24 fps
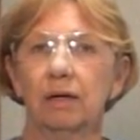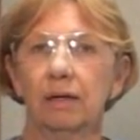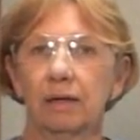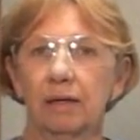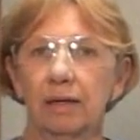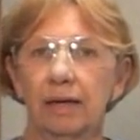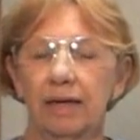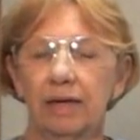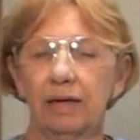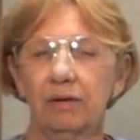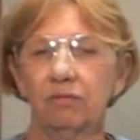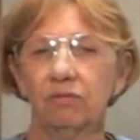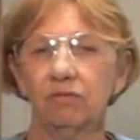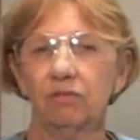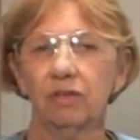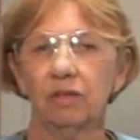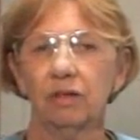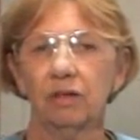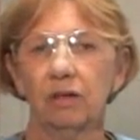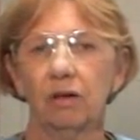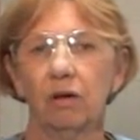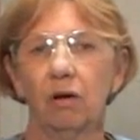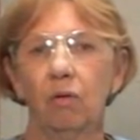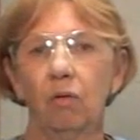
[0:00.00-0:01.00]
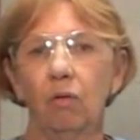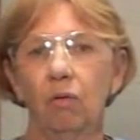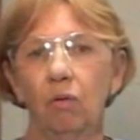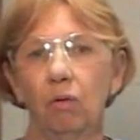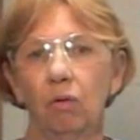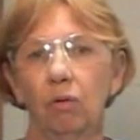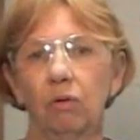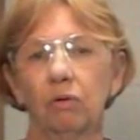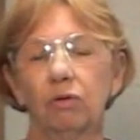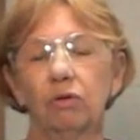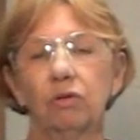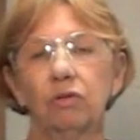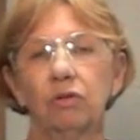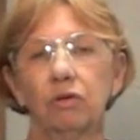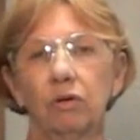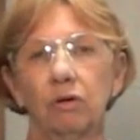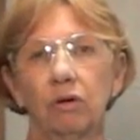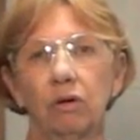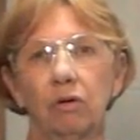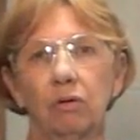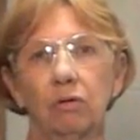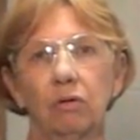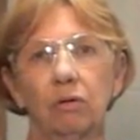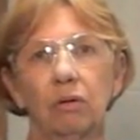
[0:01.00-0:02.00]
landfill or to your
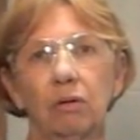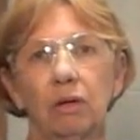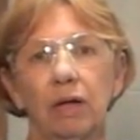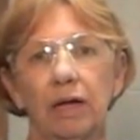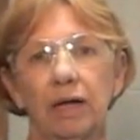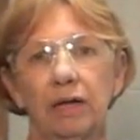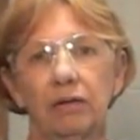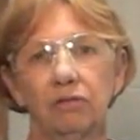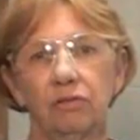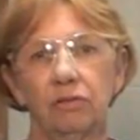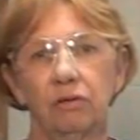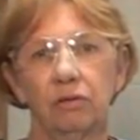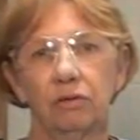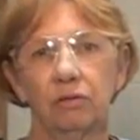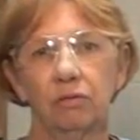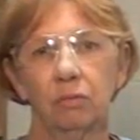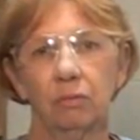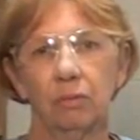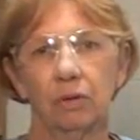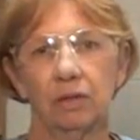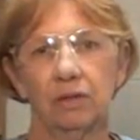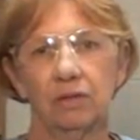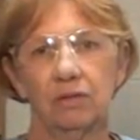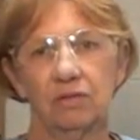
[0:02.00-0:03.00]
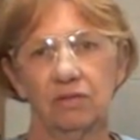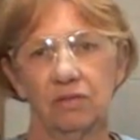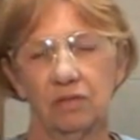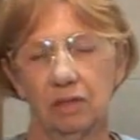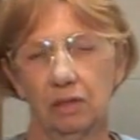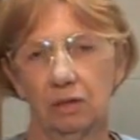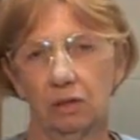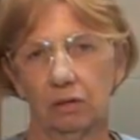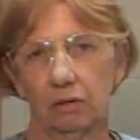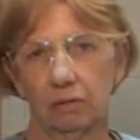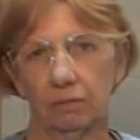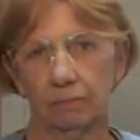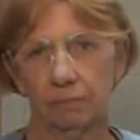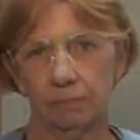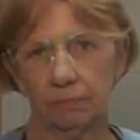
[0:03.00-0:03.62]
local hazardous waste center.